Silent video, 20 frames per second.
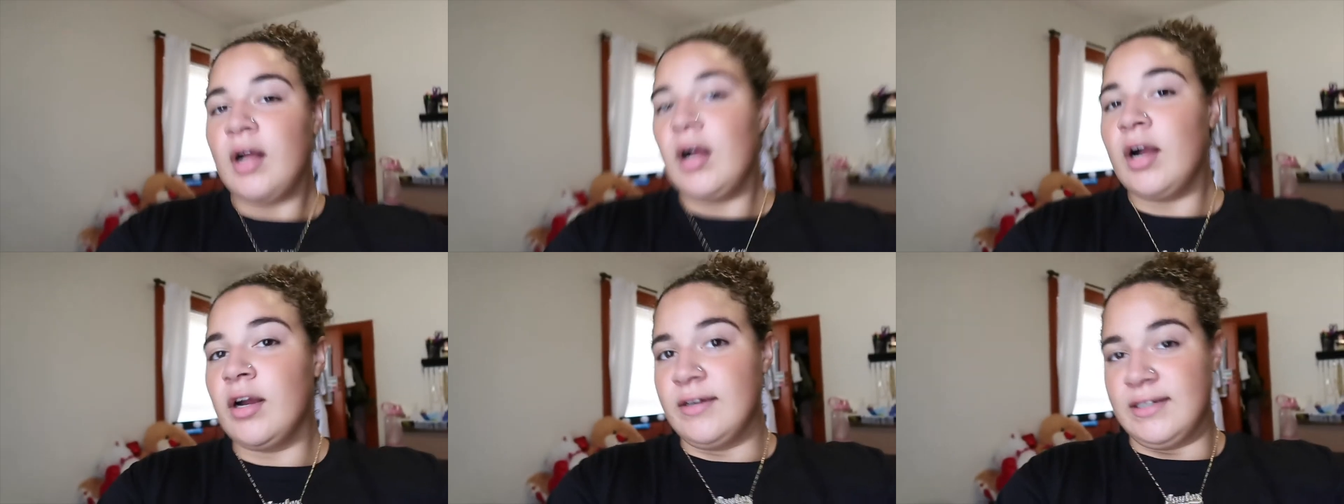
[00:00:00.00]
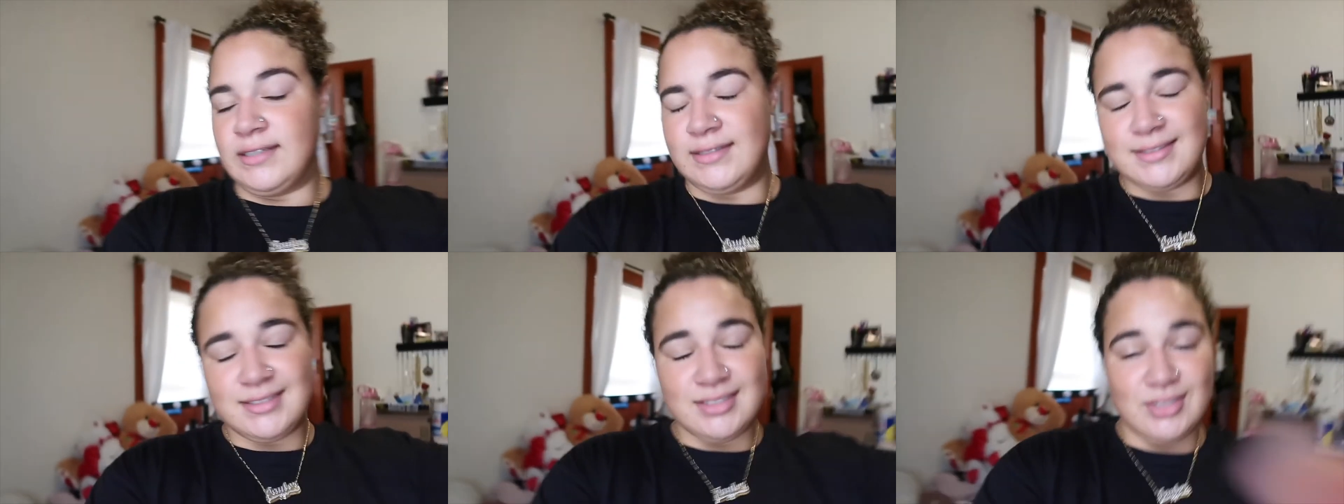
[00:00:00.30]

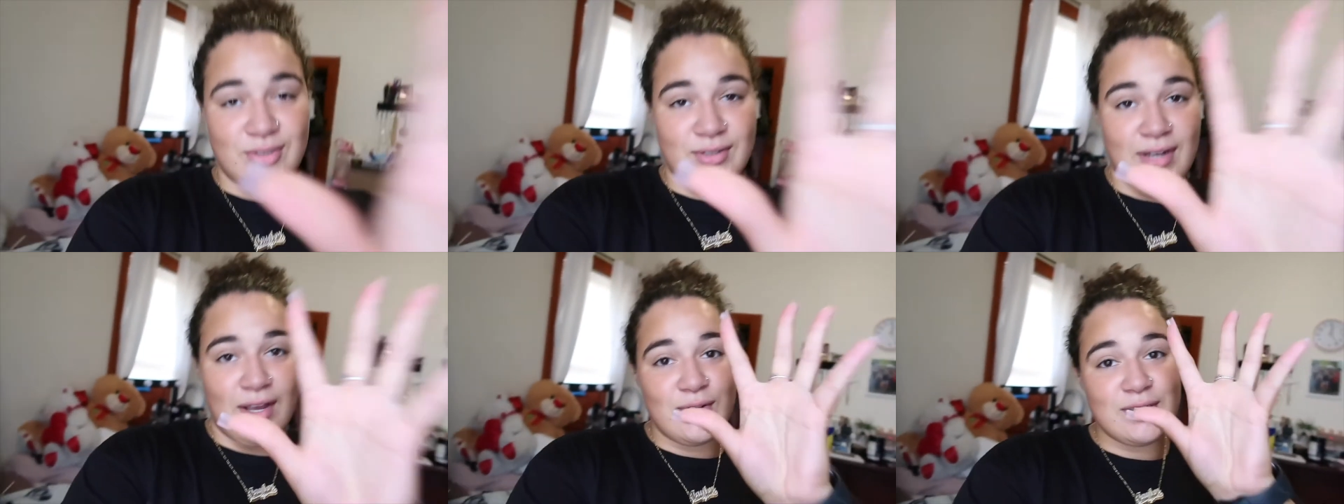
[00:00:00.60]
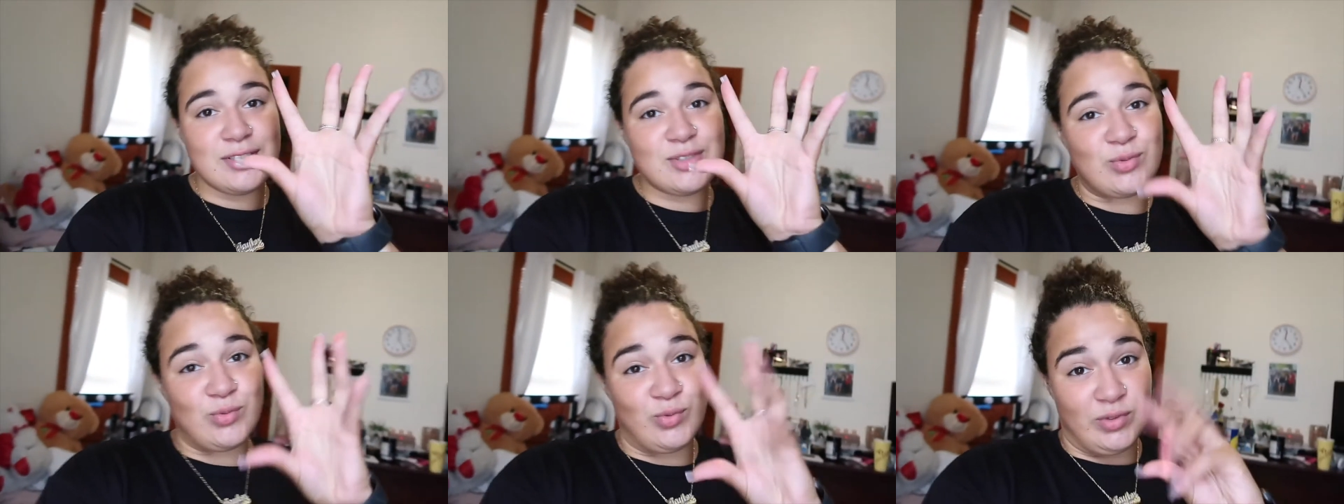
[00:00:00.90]
Alright, so now
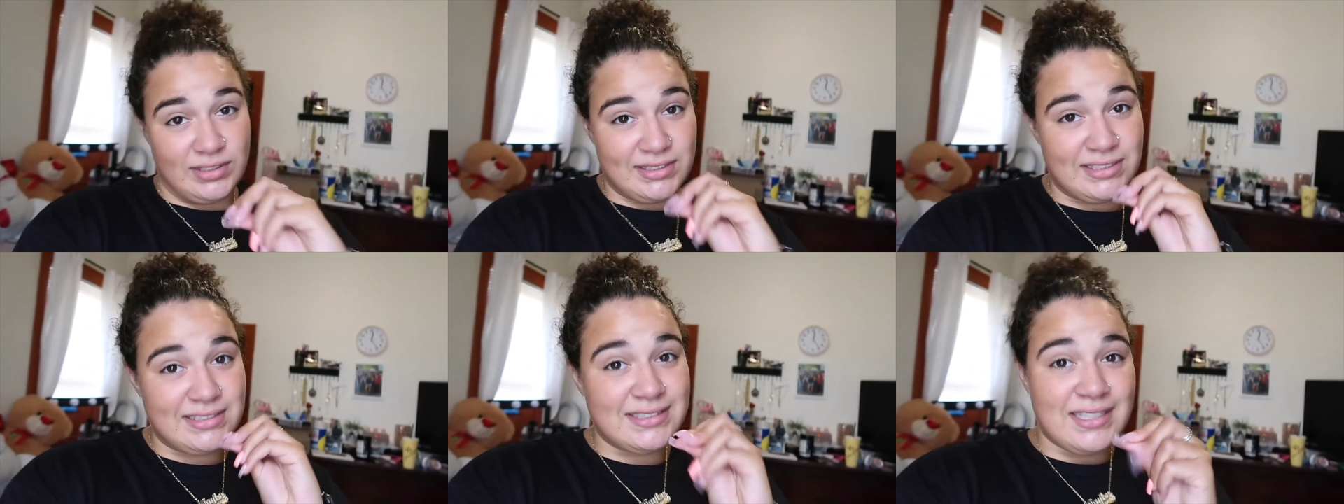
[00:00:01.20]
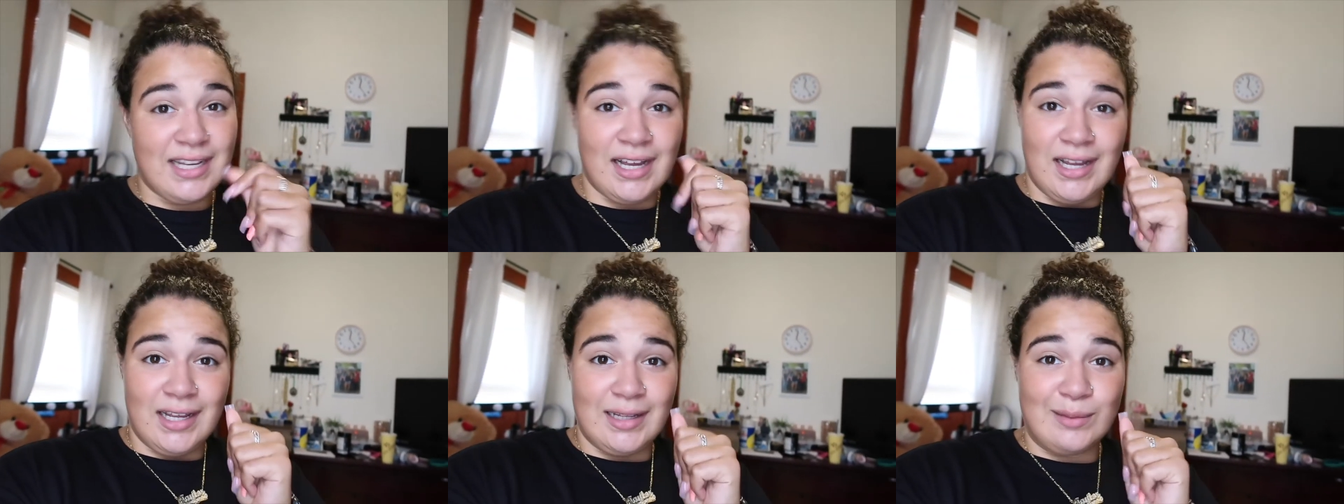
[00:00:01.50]
it's really
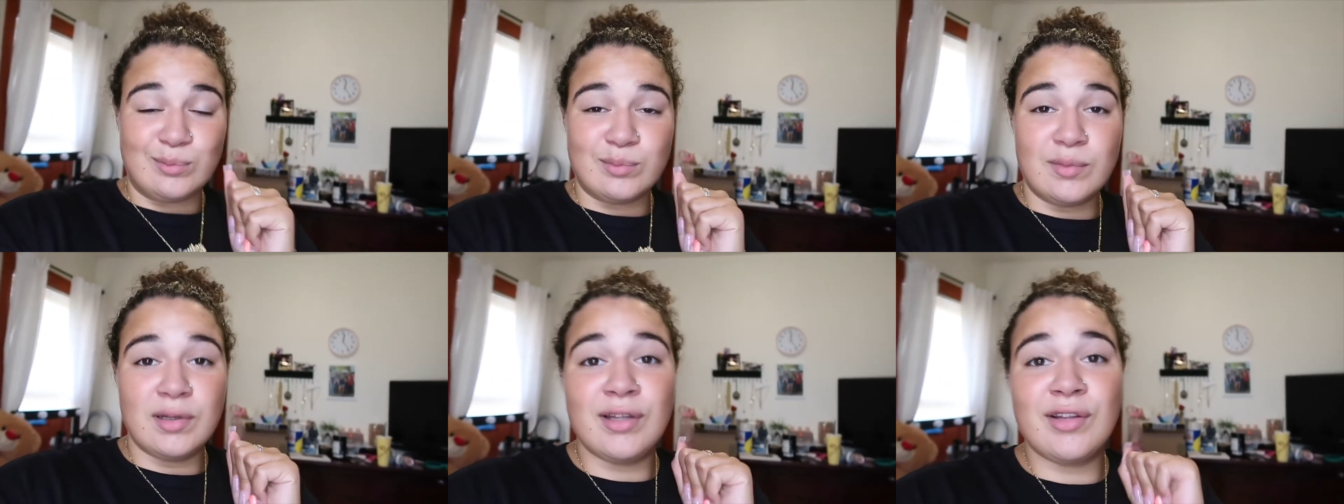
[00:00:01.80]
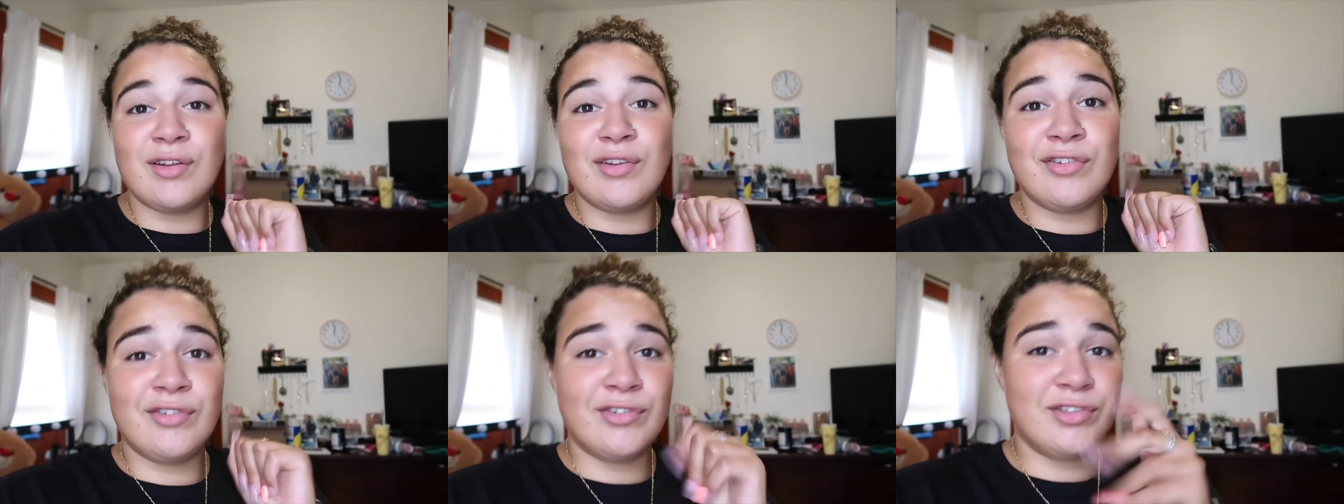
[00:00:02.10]
time
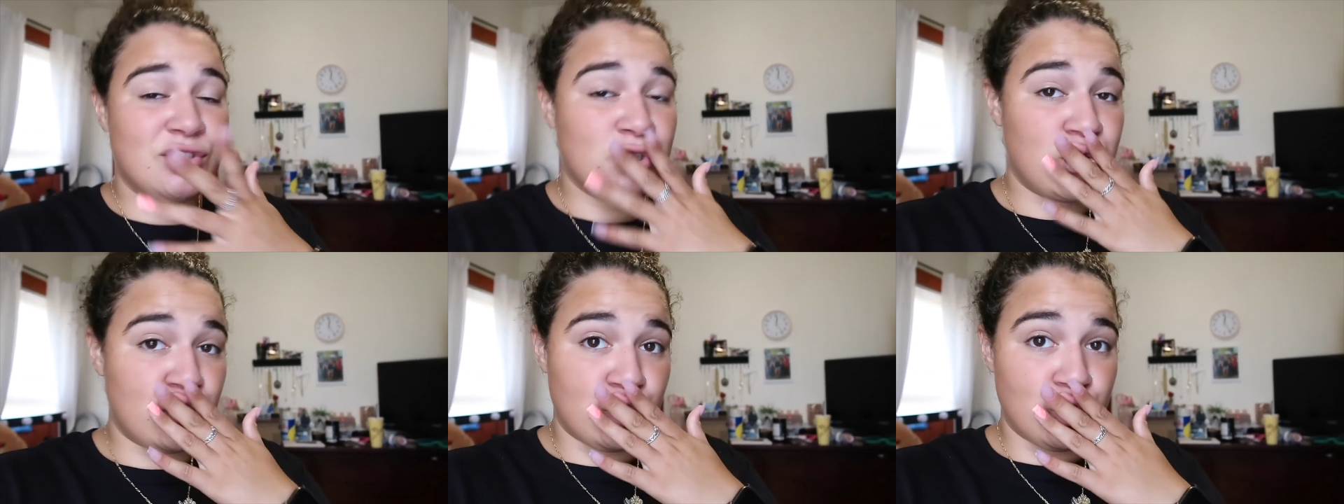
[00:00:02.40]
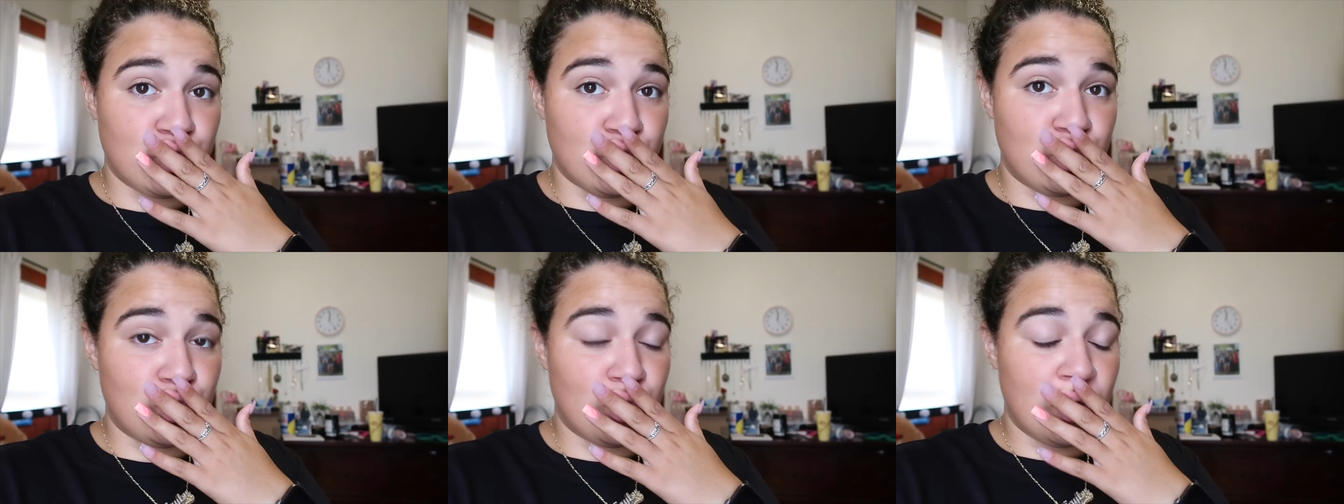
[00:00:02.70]

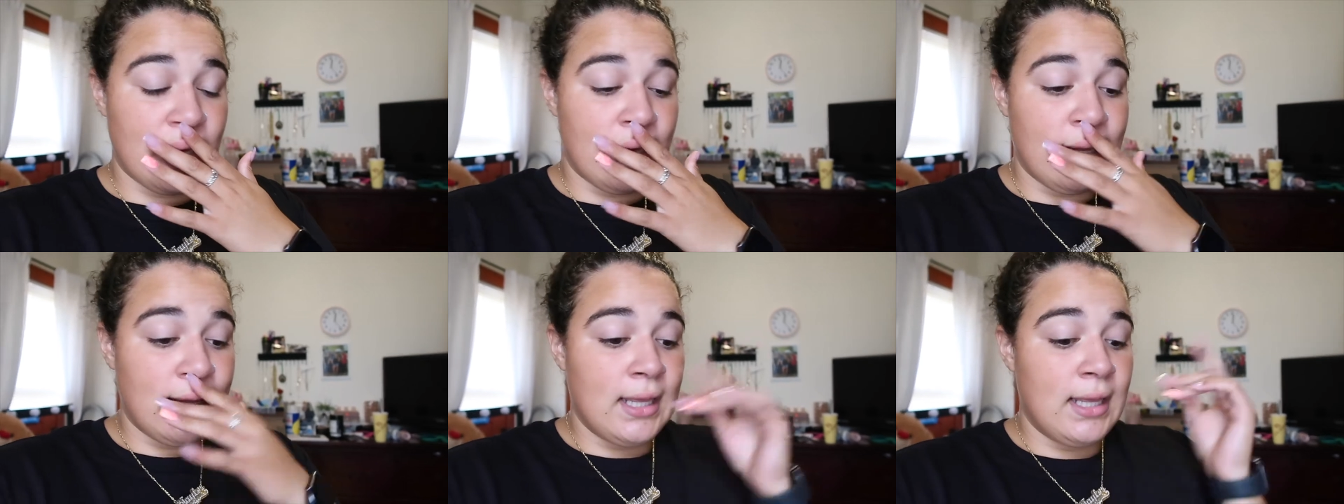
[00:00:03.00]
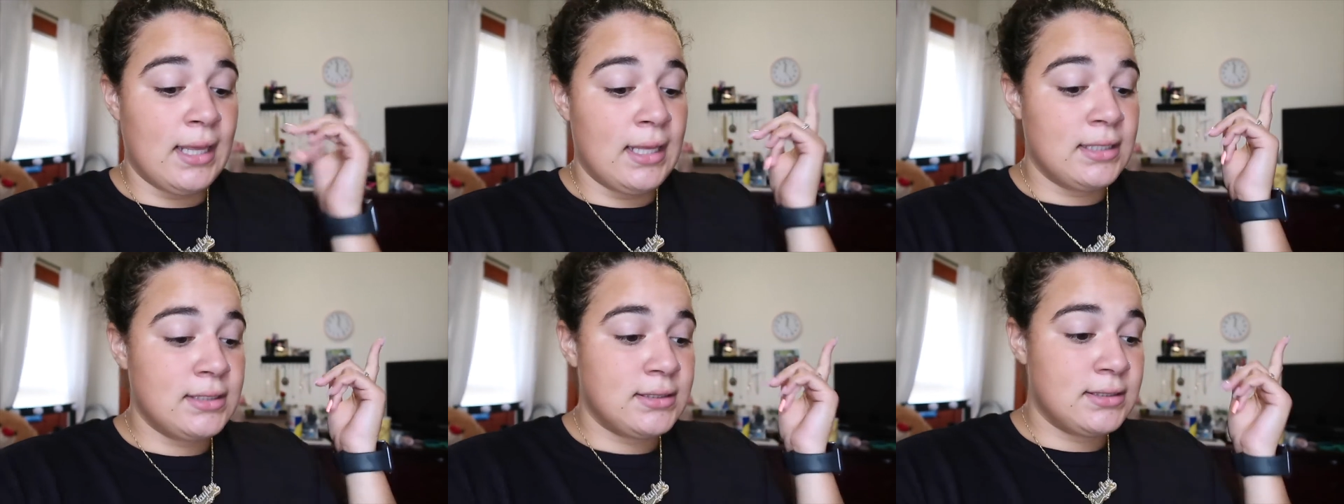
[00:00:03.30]
to
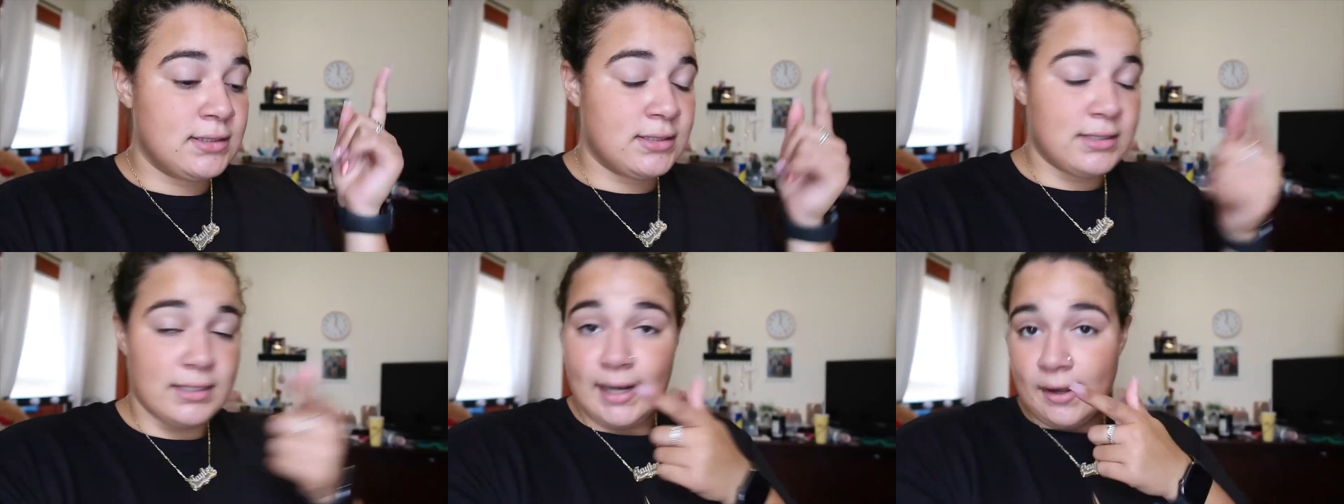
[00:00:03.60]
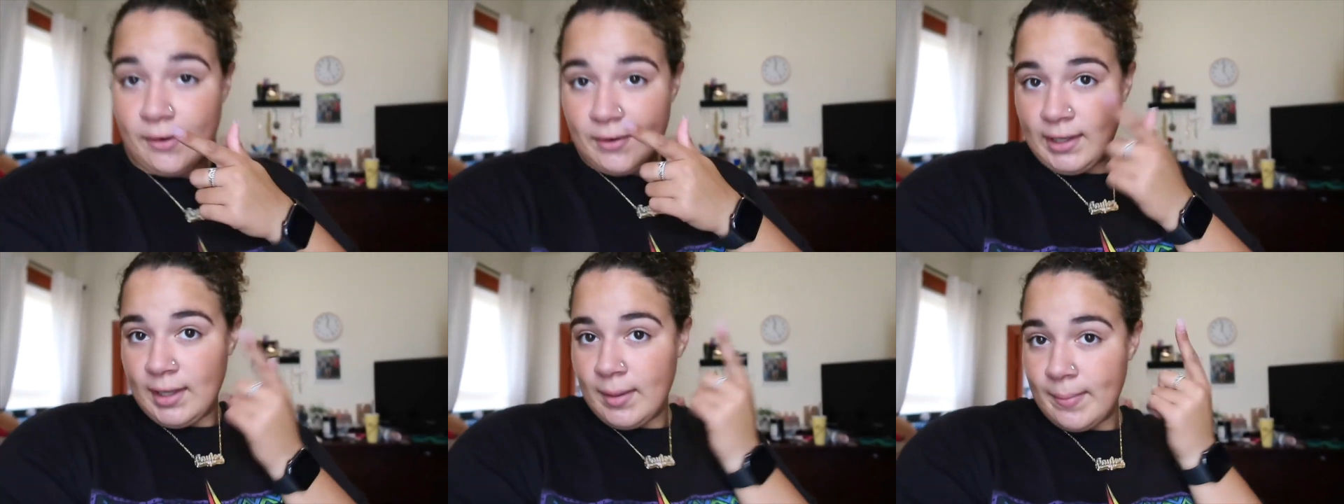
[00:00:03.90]
sit
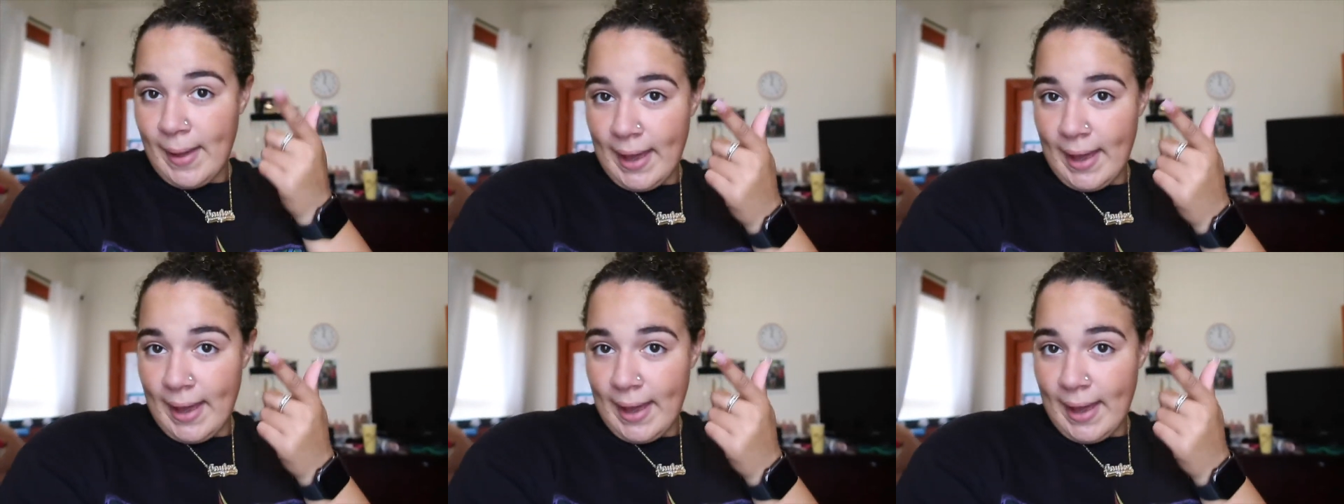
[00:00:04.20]
down and get